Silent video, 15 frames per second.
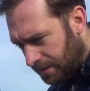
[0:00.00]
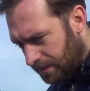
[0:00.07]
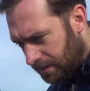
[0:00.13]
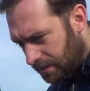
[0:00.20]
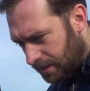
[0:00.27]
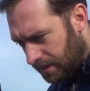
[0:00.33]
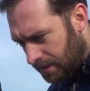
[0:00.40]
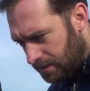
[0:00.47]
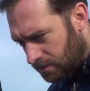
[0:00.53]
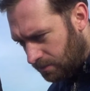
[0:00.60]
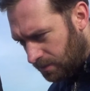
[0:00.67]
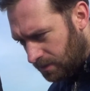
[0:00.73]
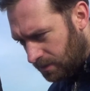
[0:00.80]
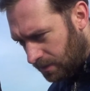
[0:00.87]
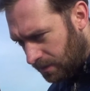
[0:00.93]
of lead you
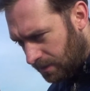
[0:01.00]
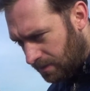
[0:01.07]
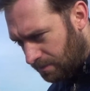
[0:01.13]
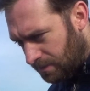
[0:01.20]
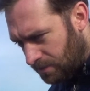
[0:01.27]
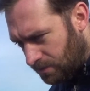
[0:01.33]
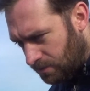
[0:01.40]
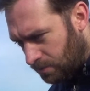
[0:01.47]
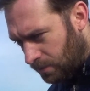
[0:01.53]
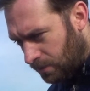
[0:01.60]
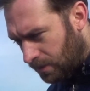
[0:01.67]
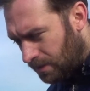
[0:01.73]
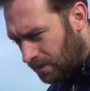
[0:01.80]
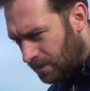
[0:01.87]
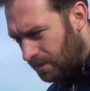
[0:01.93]
into the image as
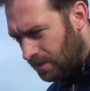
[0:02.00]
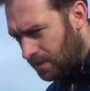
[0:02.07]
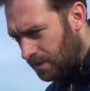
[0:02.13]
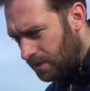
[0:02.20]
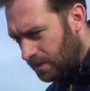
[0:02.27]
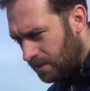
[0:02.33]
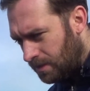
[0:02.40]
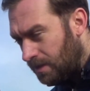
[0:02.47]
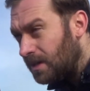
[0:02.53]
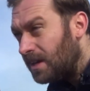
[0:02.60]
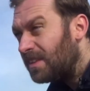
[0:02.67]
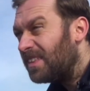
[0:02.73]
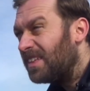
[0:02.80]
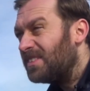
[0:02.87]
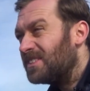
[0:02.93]
well.
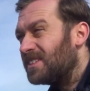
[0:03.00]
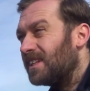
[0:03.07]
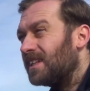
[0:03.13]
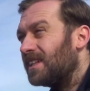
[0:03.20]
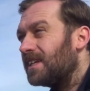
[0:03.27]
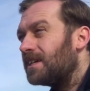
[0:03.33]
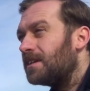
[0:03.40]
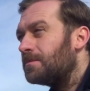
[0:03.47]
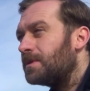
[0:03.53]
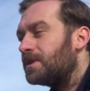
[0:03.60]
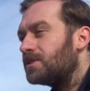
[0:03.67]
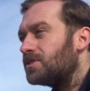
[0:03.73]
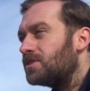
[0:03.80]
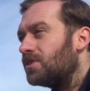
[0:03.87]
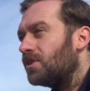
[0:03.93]
And then there's a little bit
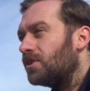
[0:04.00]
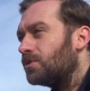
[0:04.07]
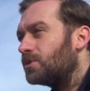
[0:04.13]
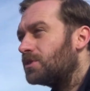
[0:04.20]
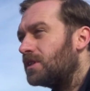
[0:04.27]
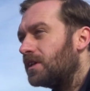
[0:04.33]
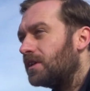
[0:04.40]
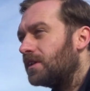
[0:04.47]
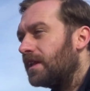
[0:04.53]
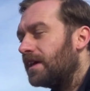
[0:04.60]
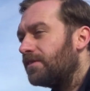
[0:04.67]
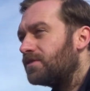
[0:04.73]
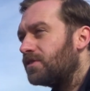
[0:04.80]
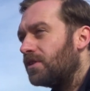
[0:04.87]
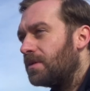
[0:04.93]
of snow still
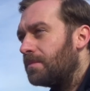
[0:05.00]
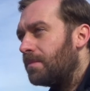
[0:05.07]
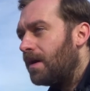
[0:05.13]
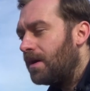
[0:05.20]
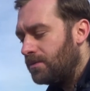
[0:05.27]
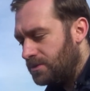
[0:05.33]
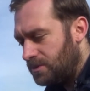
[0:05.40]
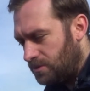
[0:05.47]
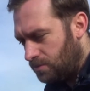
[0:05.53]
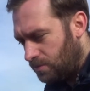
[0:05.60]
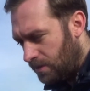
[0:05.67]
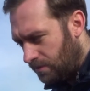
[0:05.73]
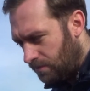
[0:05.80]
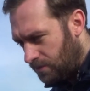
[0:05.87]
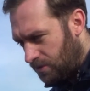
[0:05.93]
left on the mountains as
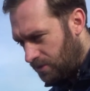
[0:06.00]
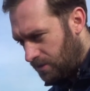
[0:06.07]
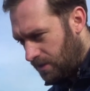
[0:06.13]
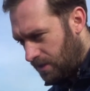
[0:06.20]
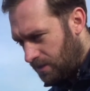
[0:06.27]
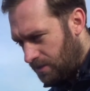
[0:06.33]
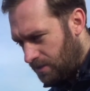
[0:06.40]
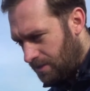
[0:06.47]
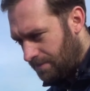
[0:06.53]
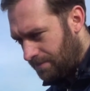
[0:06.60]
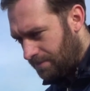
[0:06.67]
well, which is nice.